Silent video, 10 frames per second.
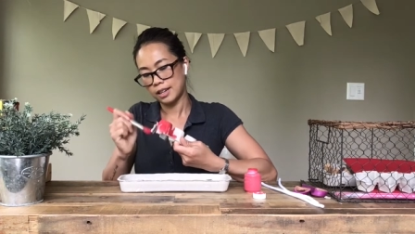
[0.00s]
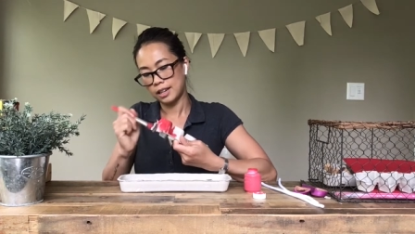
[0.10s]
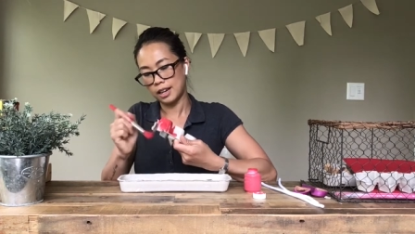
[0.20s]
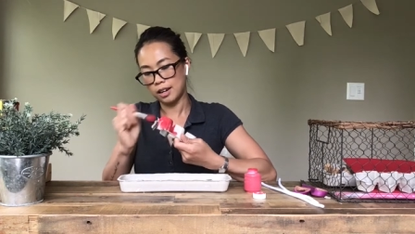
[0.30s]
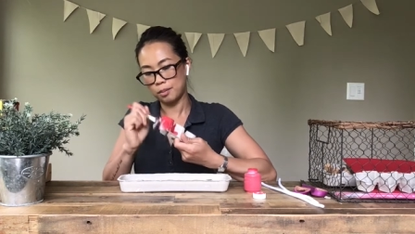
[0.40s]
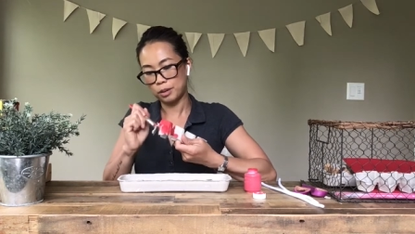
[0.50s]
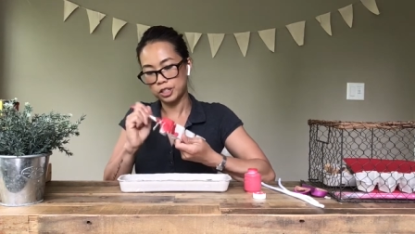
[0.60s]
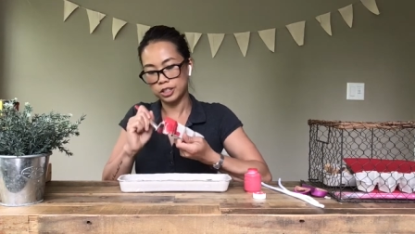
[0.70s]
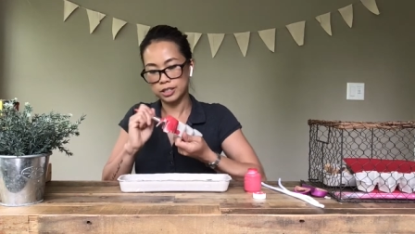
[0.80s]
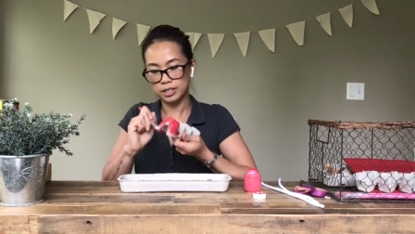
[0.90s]
And a brush
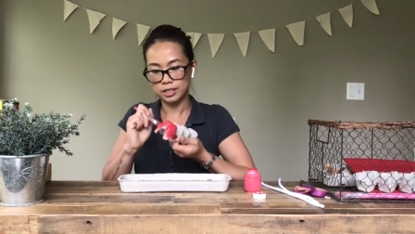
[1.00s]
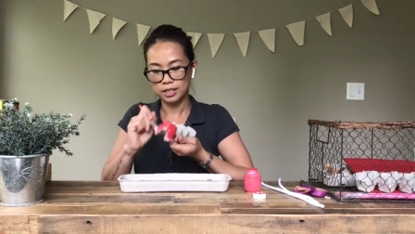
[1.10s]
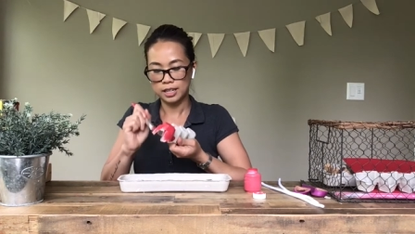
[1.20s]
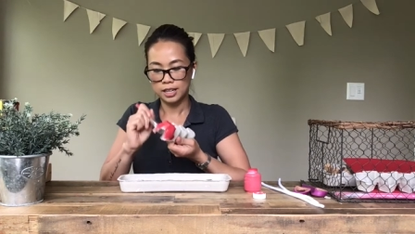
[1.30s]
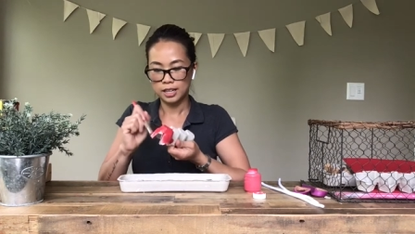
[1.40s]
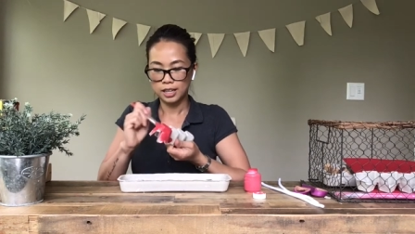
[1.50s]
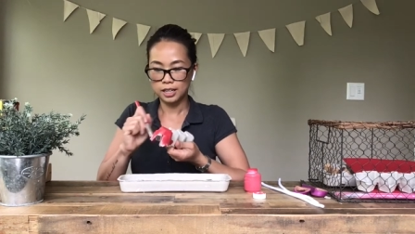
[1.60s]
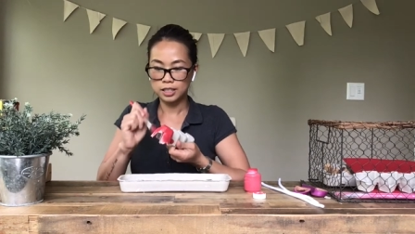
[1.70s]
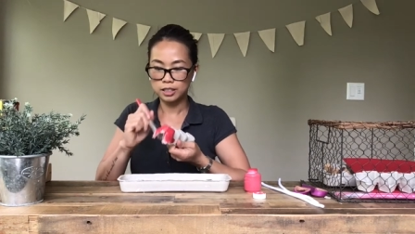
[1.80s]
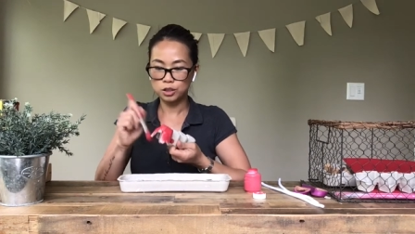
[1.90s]
is a
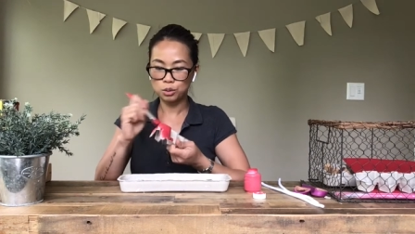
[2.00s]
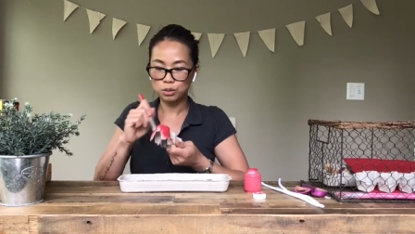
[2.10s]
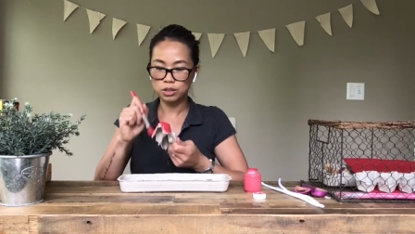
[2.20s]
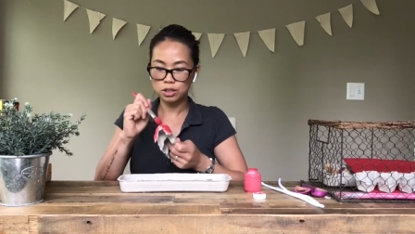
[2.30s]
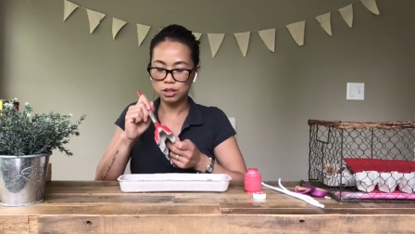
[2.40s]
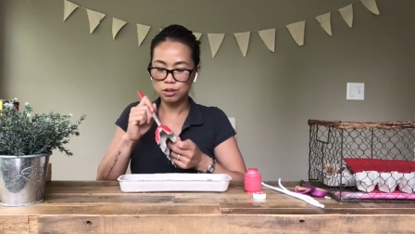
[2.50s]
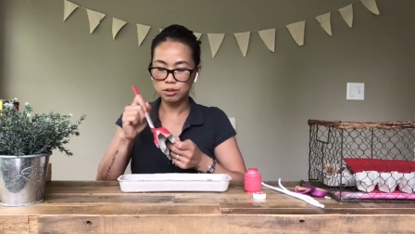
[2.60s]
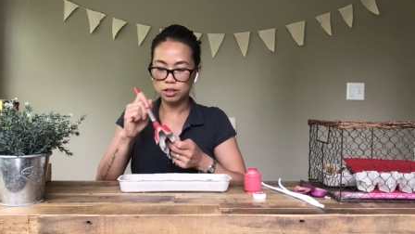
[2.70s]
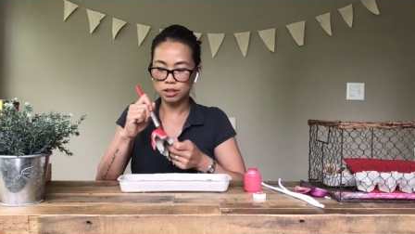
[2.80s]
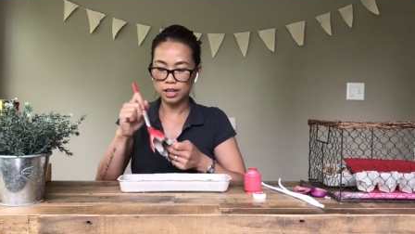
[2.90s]
good tool to
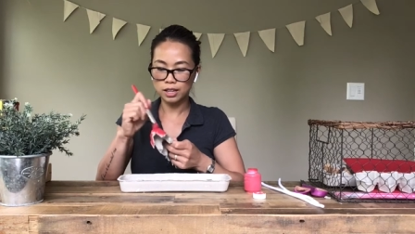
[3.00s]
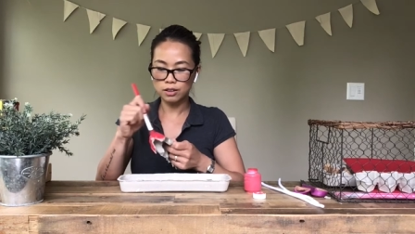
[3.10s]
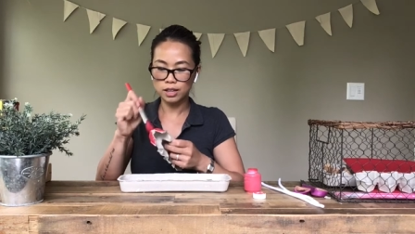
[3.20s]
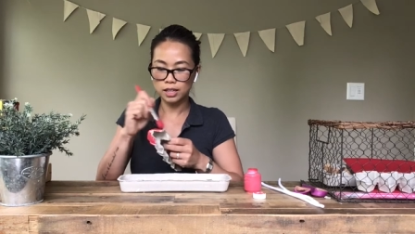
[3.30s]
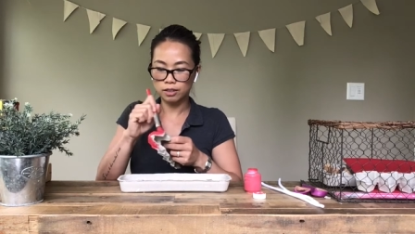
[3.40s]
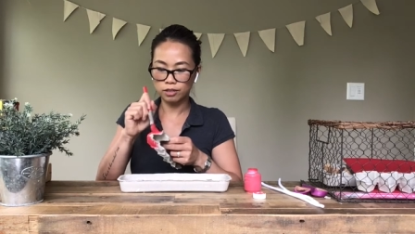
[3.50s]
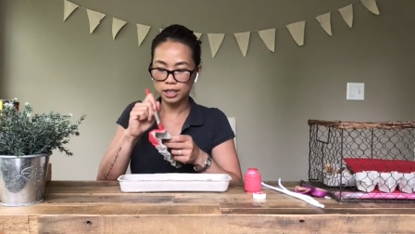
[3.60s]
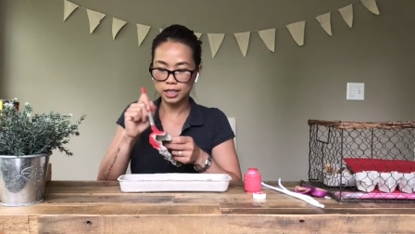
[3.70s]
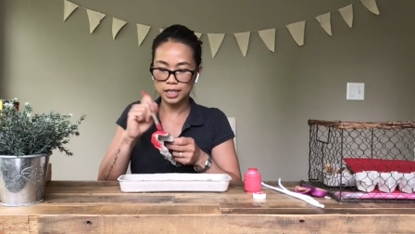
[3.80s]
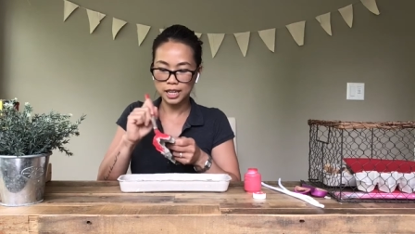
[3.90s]
use so that you can
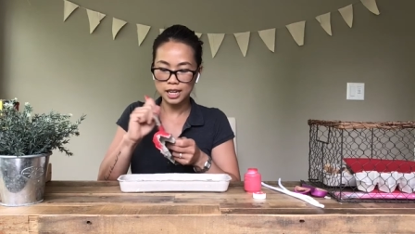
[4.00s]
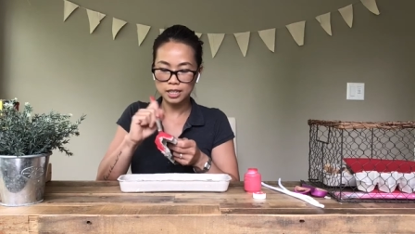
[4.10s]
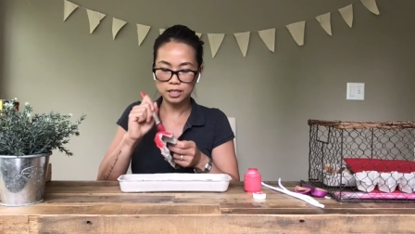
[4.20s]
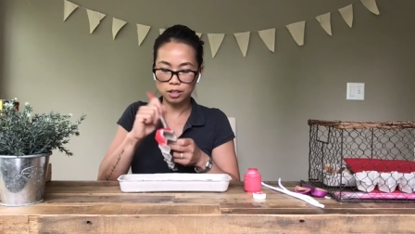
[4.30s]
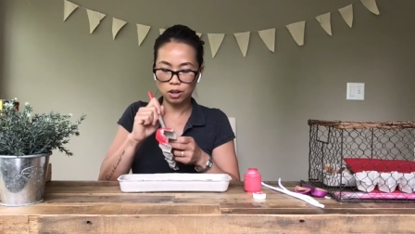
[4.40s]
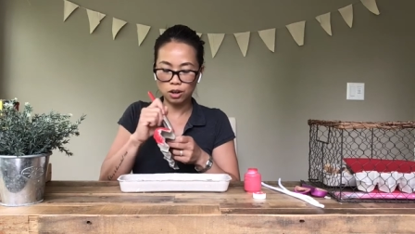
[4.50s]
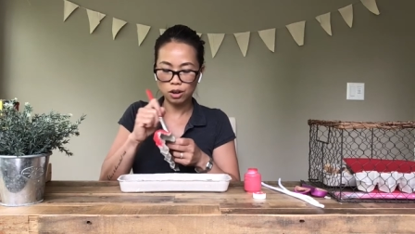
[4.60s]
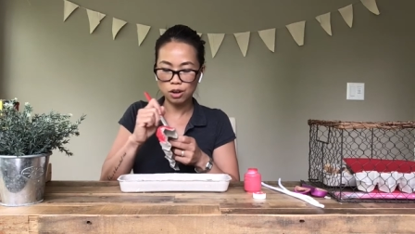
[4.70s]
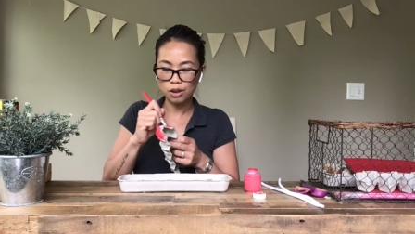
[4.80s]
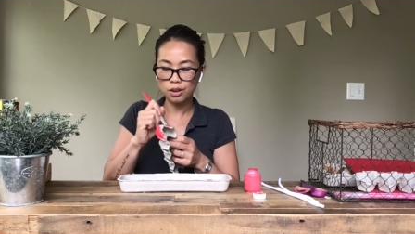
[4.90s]
really get into
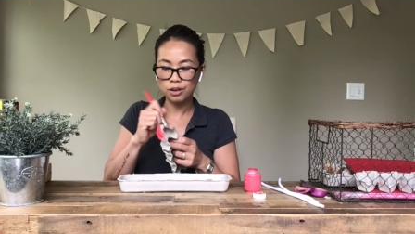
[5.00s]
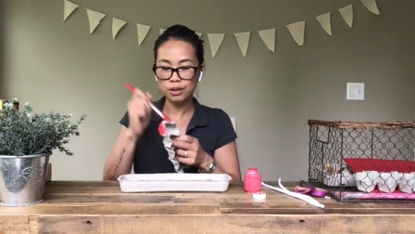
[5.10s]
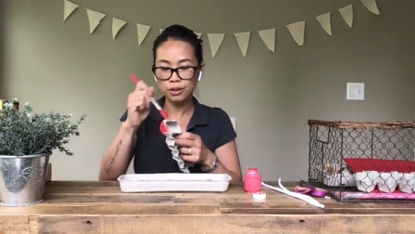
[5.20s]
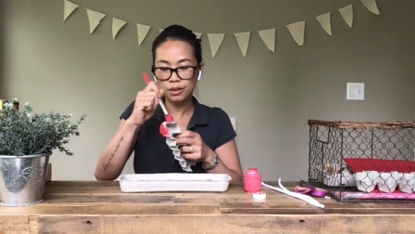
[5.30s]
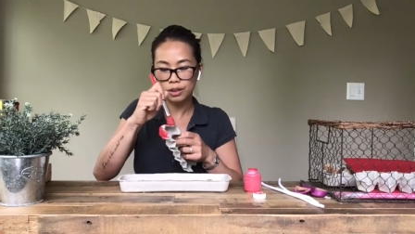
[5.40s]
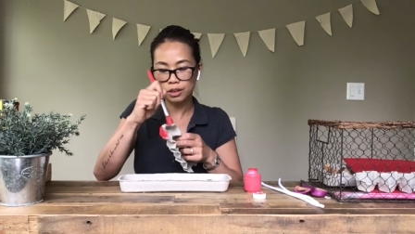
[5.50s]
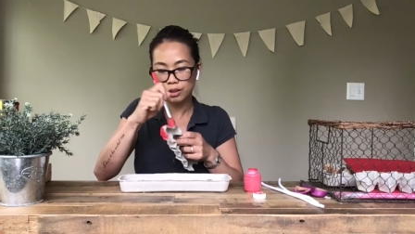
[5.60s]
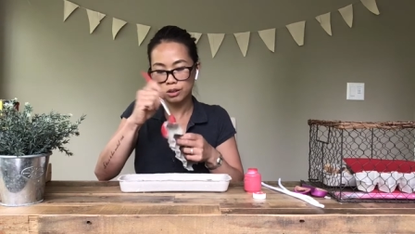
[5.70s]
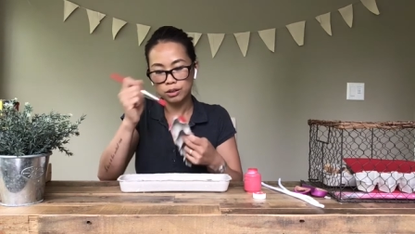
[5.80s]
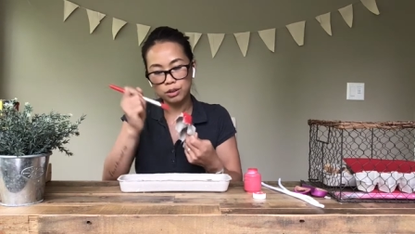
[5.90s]
all the
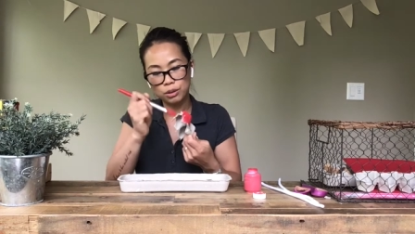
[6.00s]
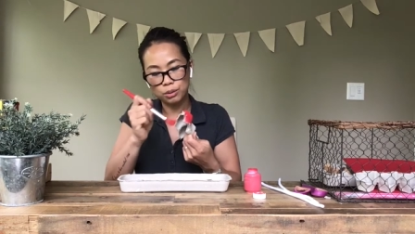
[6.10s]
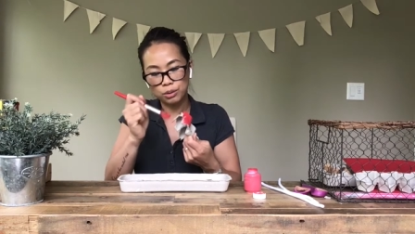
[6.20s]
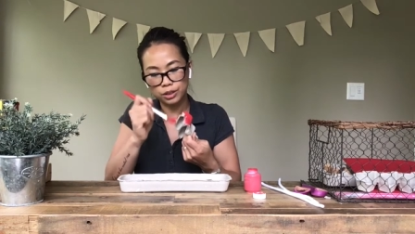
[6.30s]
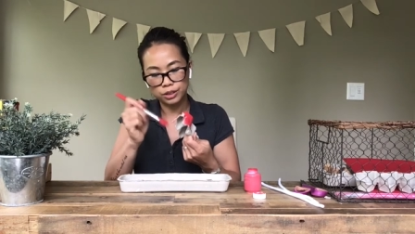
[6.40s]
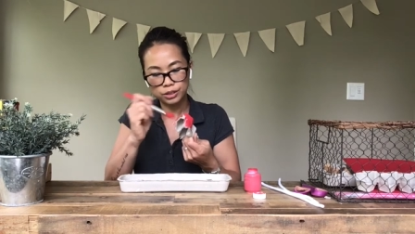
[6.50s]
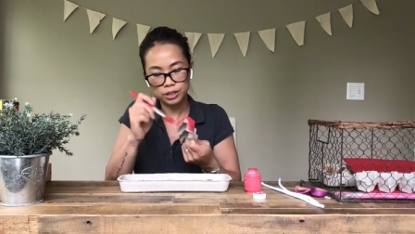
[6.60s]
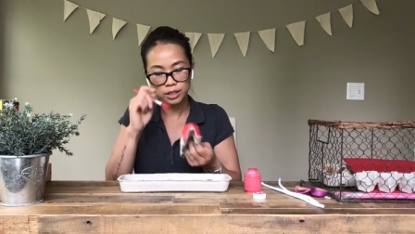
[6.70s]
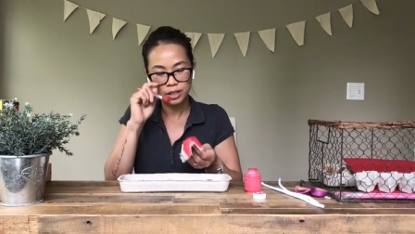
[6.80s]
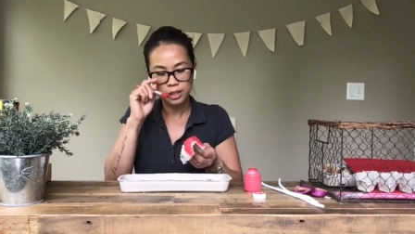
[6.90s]

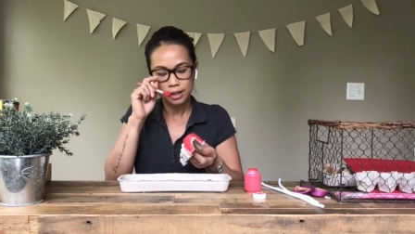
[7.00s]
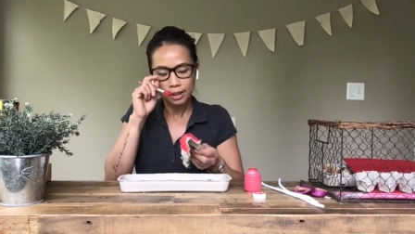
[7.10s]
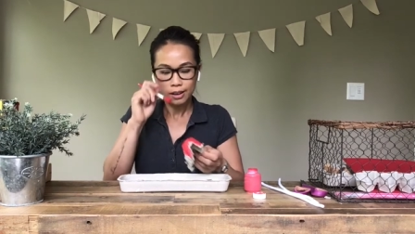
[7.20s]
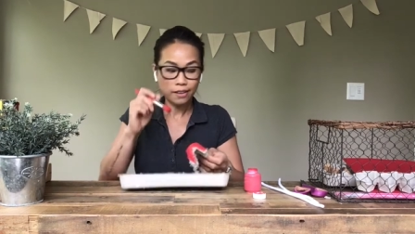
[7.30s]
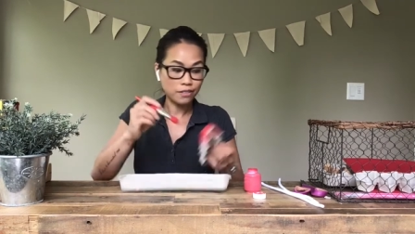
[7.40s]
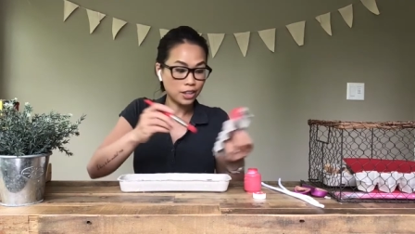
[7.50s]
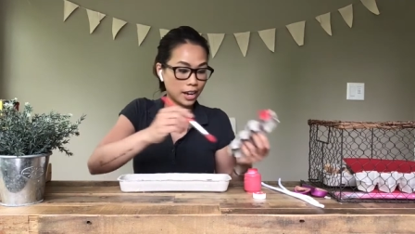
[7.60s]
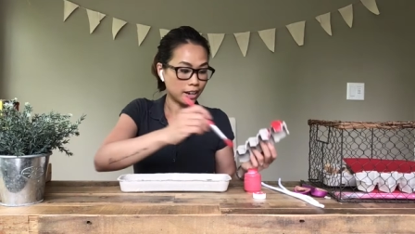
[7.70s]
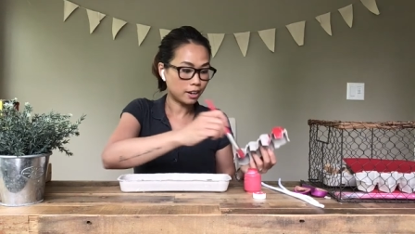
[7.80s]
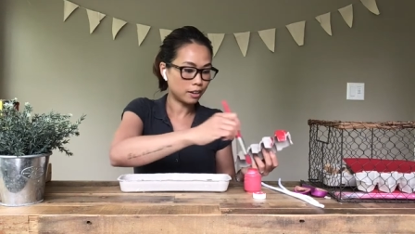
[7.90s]
corners of the
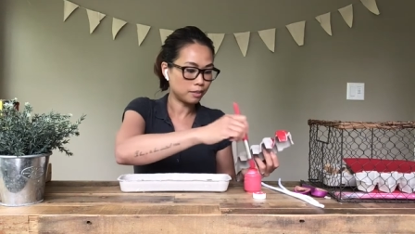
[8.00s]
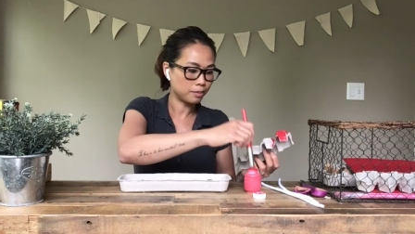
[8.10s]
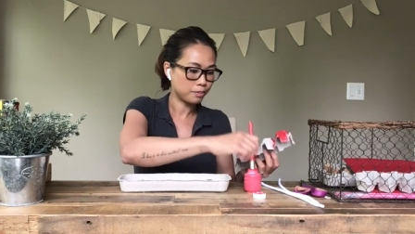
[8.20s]
egg carton.